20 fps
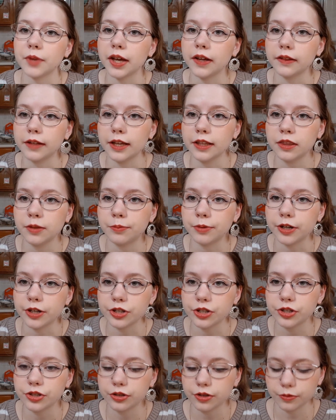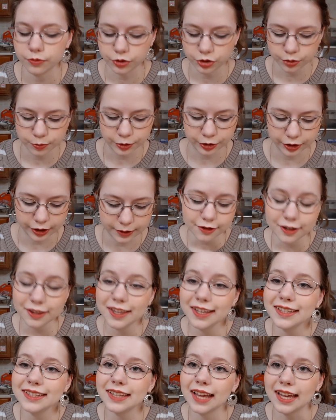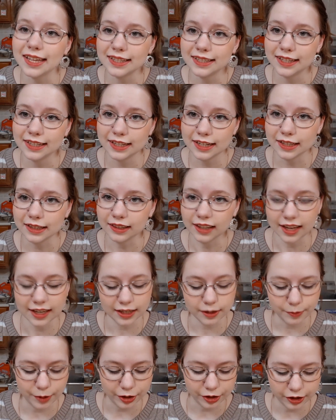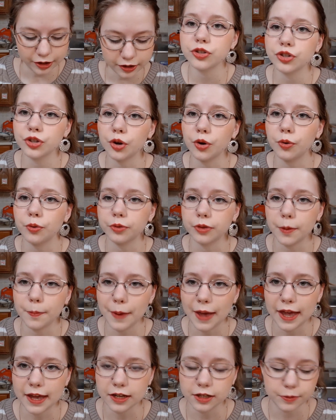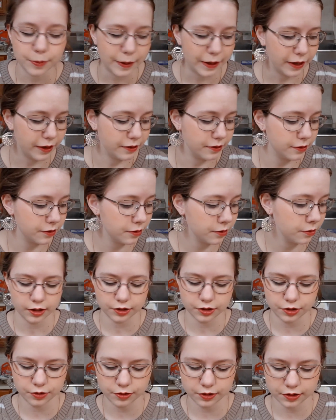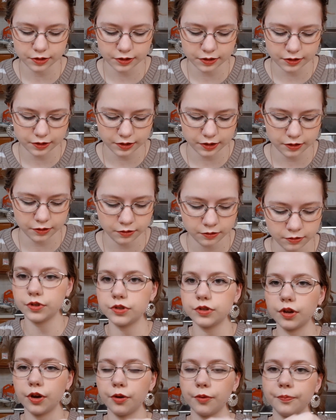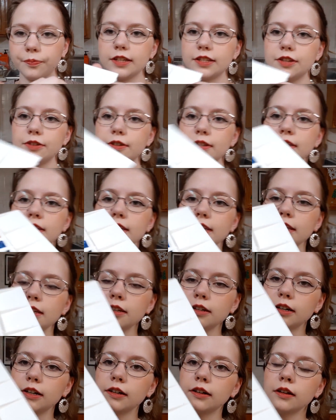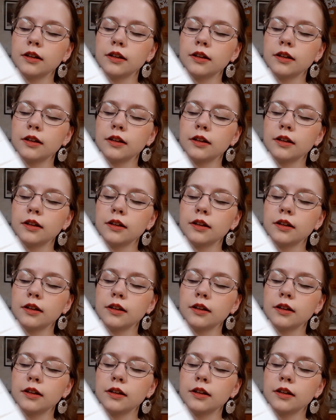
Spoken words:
I like the brush. It was super great. 3 things I didn't like about it. So the paint pans, as you can see. So as you can see here,